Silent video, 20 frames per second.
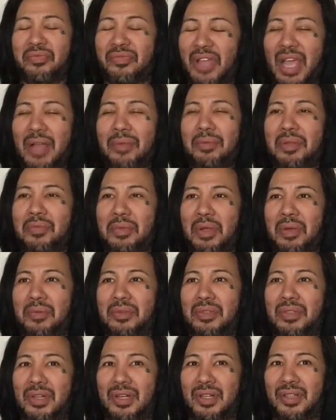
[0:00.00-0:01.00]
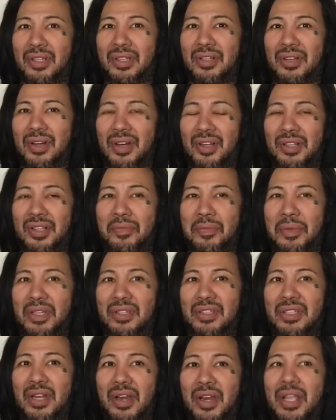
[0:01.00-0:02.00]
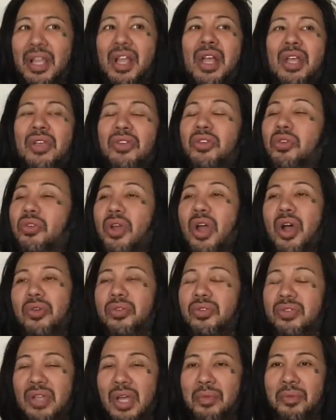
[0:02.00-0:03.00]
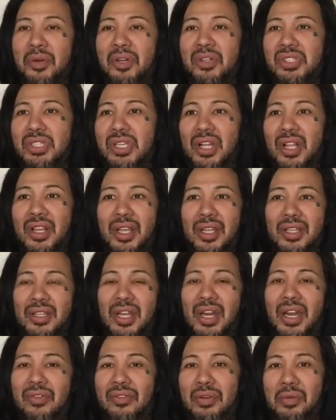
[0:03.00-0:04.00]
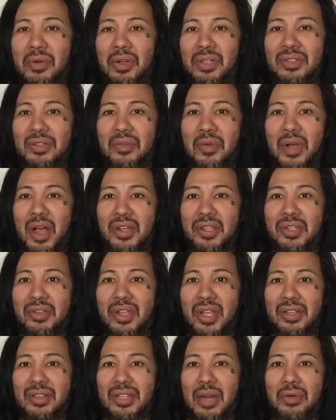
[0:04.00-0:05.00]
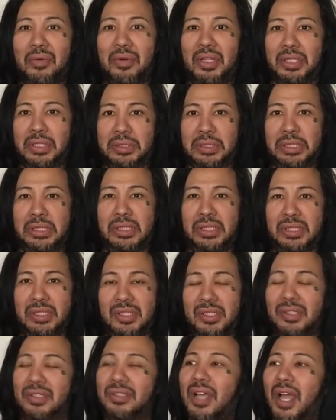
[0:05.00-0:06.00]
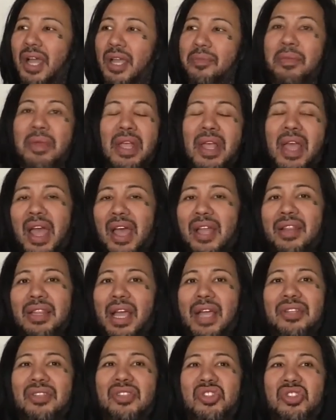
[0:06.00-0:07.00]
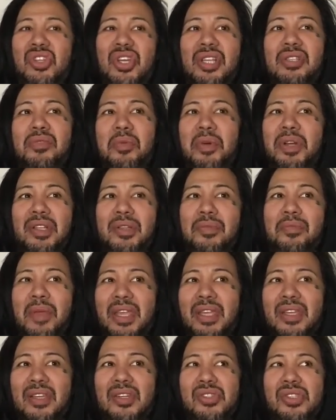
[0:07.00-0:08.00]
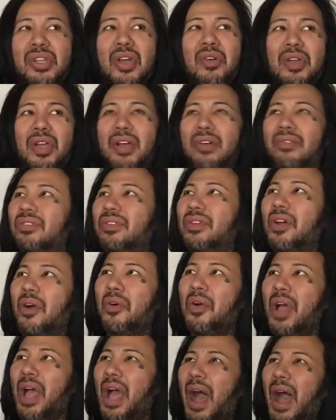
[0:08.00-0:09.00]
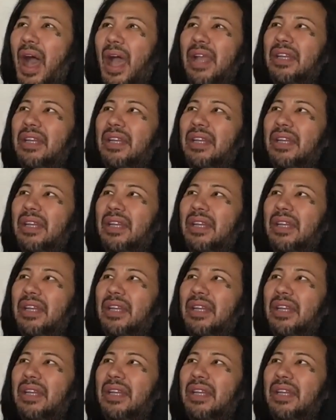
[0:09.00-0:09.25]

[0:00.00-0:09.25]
family members that are in, are in the military, you know some are chill and then every once in a while you get that really type. And that's just what he's making a joke of. So I